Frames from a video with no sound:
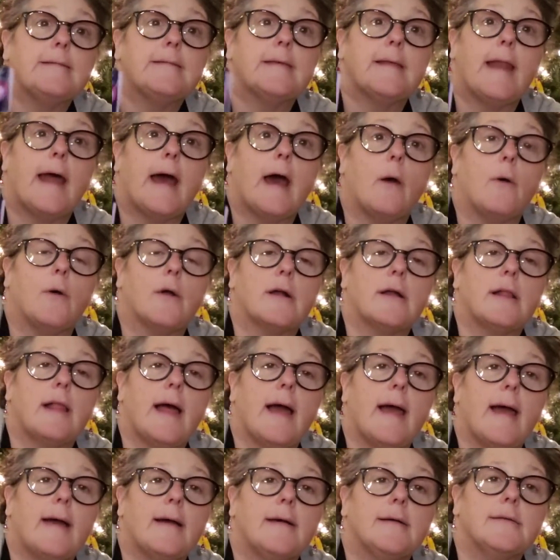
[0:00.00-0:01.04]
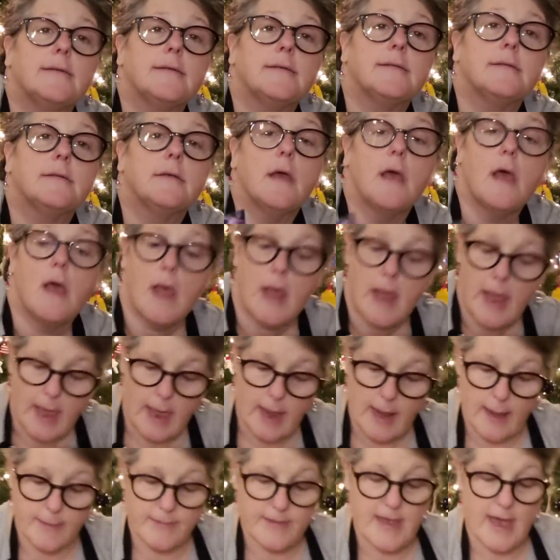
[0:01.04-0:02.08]
It's an hourglass,
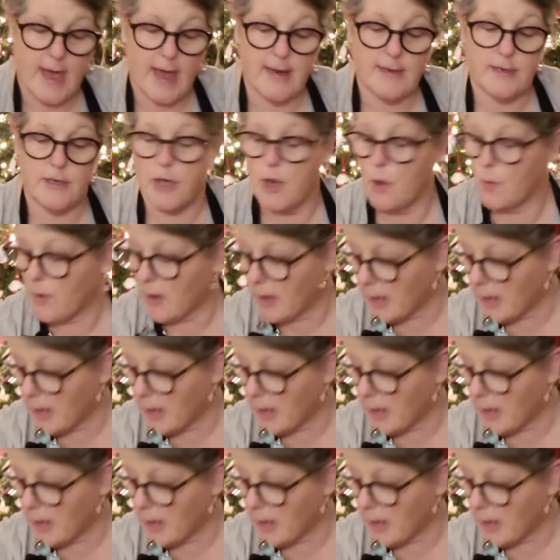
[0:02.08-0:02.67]
and I'm dying to know